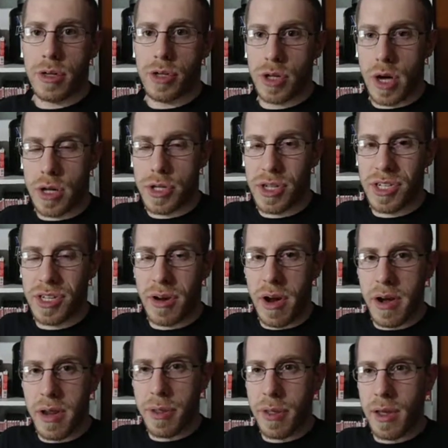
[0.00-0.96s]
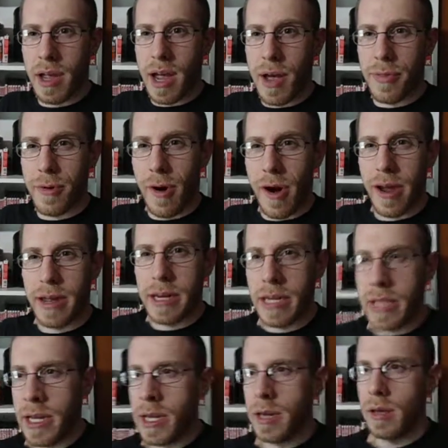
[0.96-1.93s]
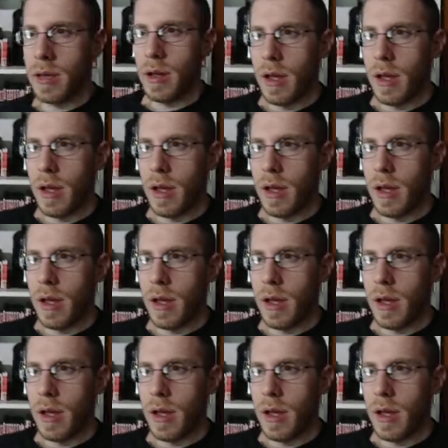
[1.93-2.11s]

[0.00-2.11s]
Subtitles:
Josh, is there anything out there I can eat